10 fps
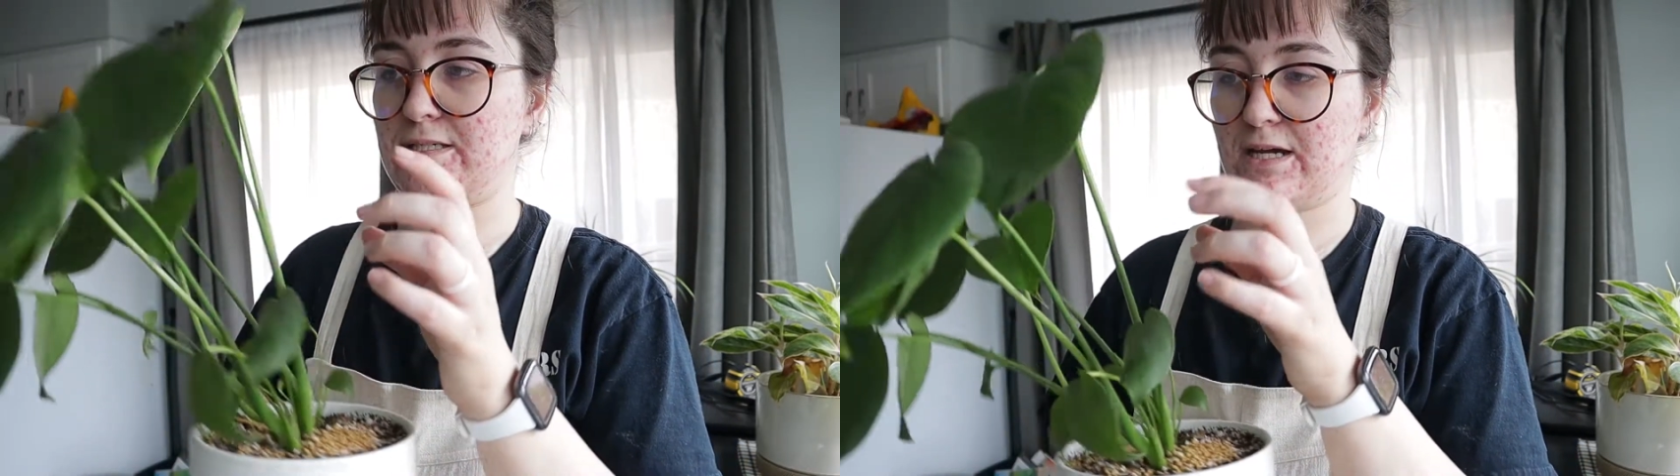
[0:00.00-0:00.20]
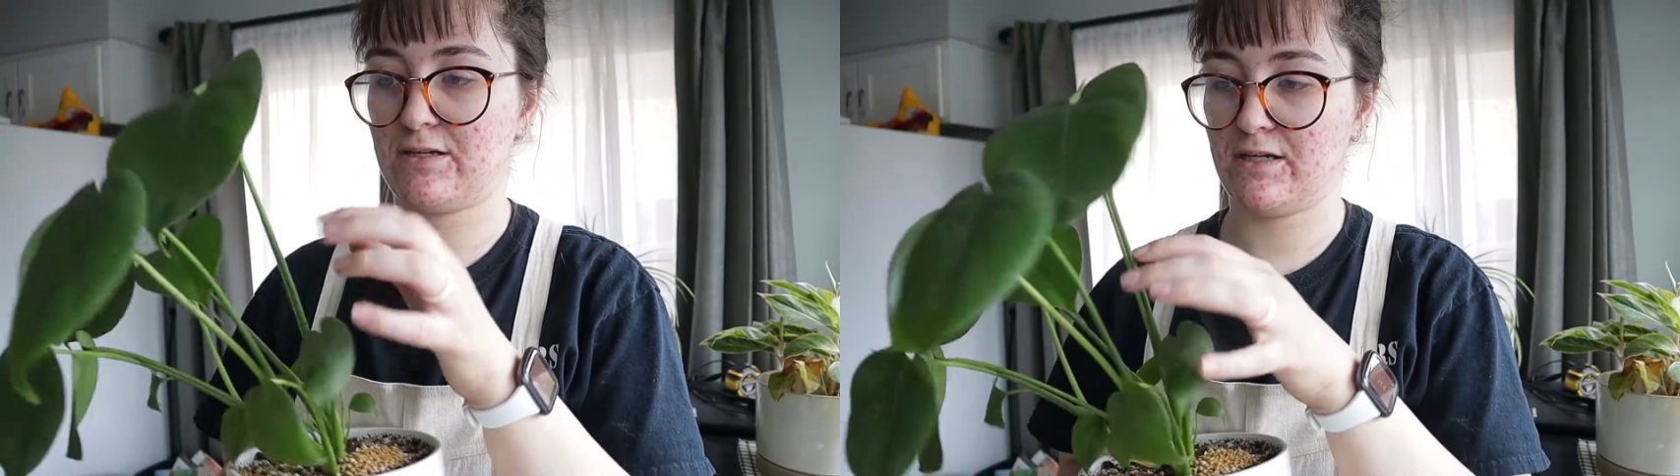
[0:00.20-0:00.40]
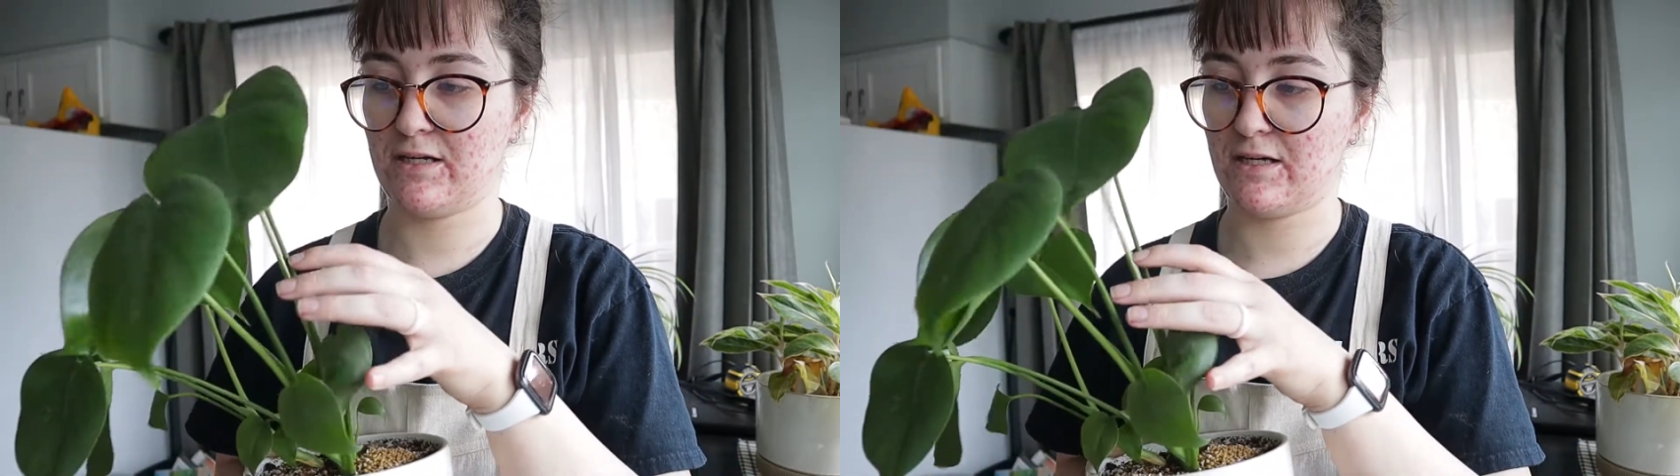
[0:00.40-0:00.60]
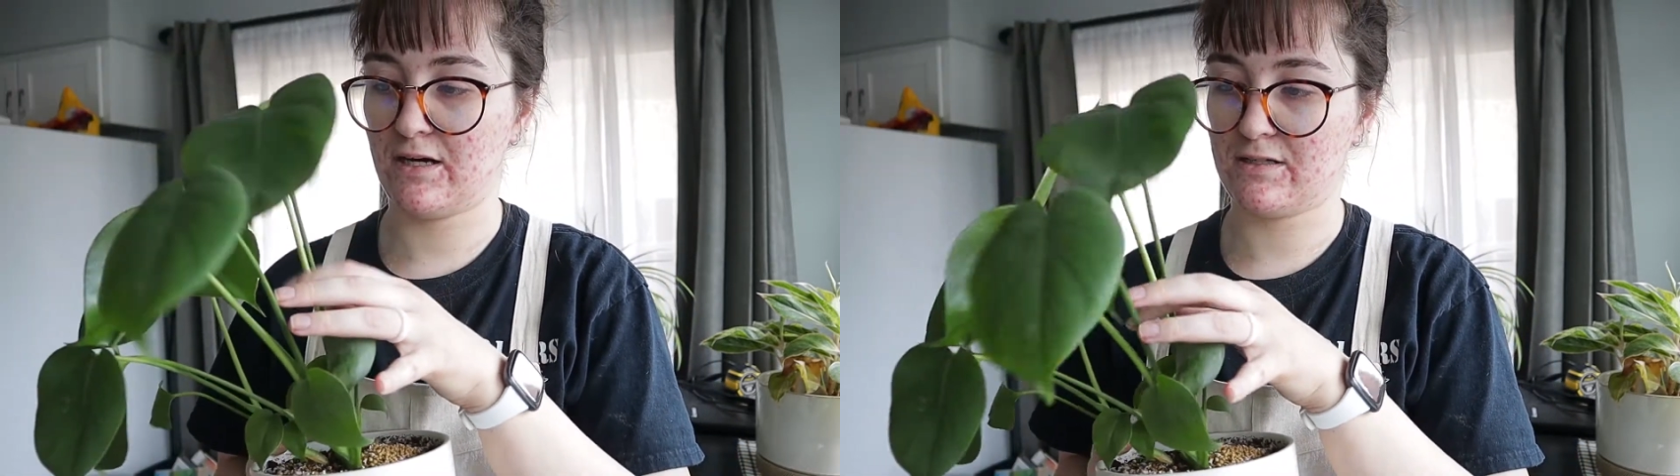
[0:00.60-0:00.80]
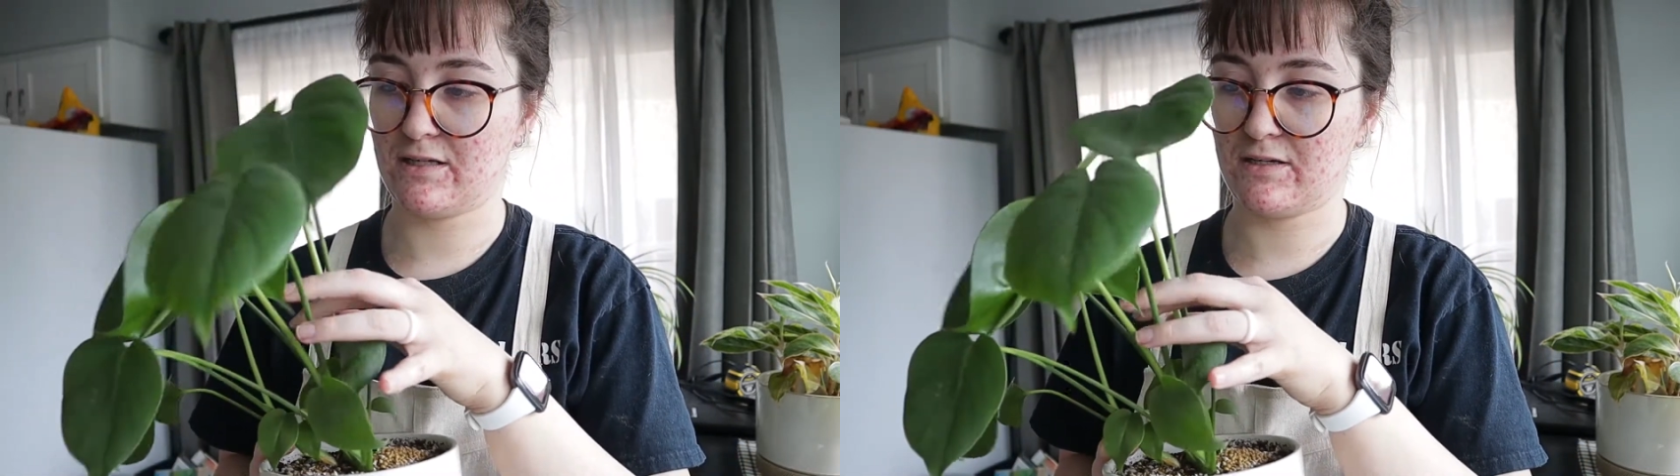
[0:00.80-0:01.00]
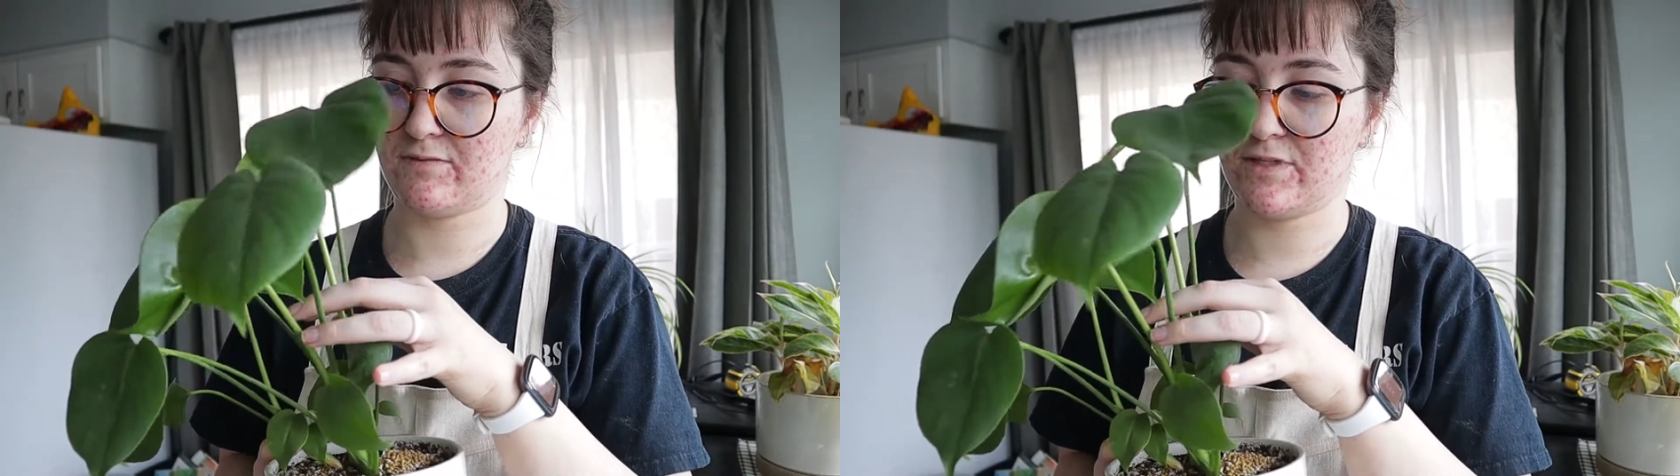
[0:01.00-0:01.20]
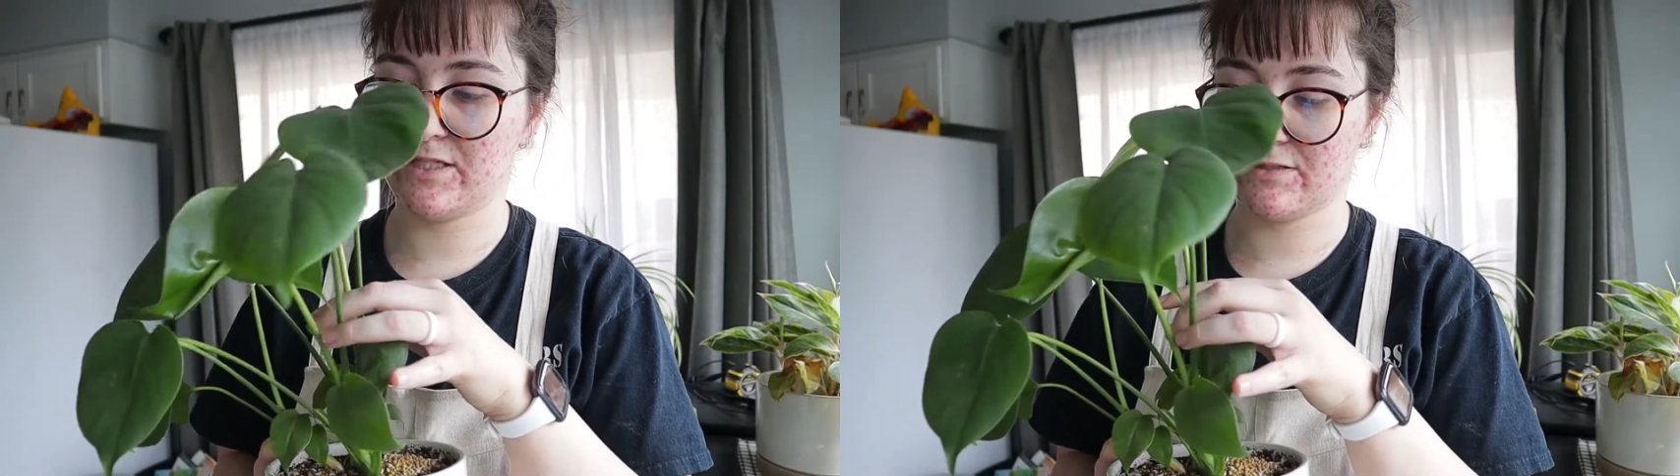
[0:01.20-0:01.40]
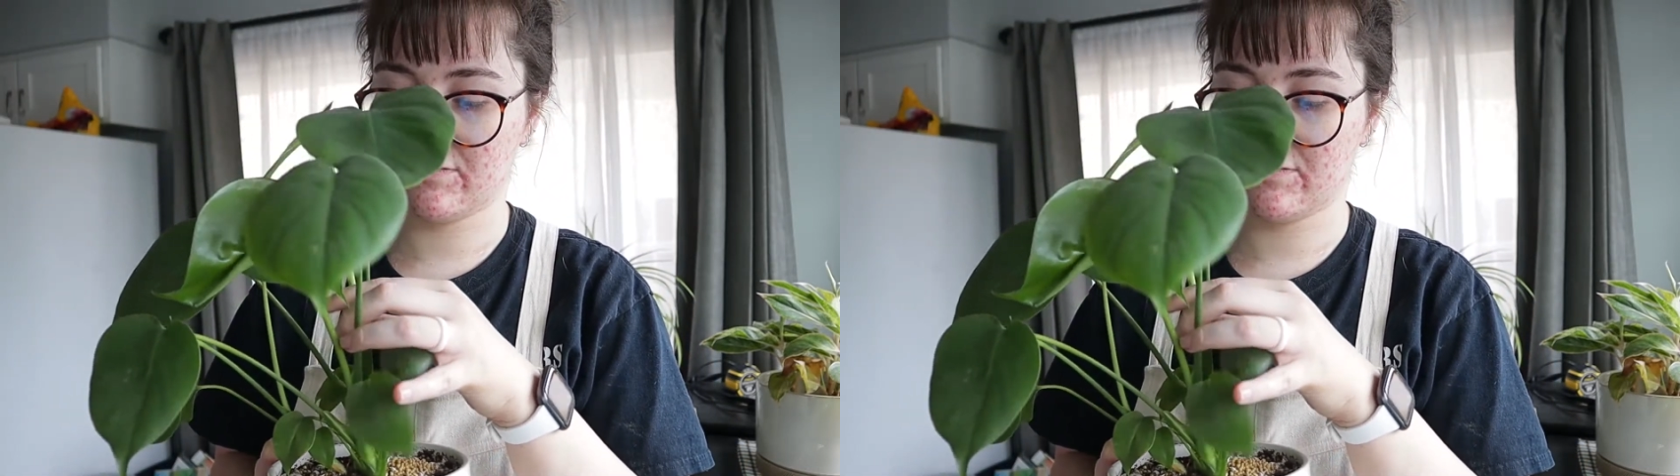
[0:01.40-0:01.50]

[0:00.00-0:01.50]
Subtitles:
down here. A lot of these have